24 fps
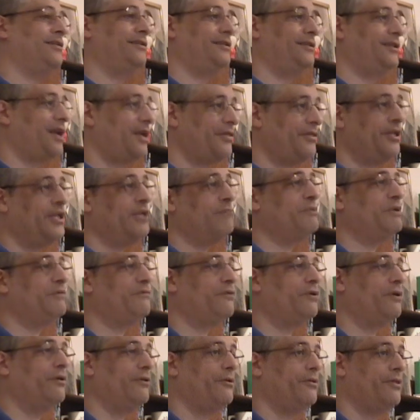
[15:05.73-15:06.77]
Nothing could be
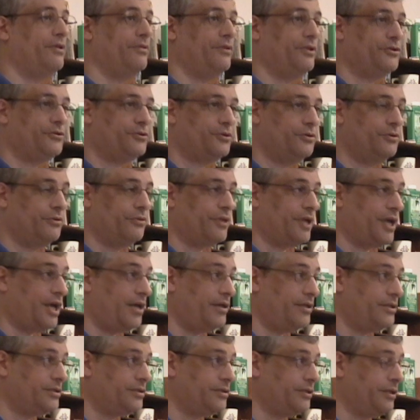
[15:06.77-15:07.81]
further than the truth,
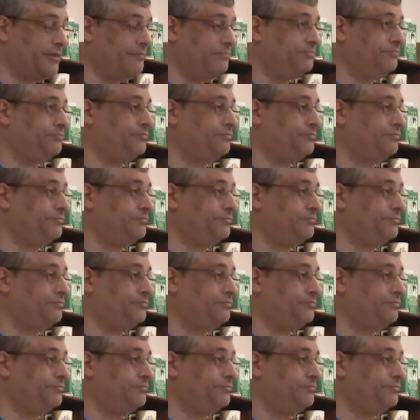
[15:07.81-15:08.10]
honestly.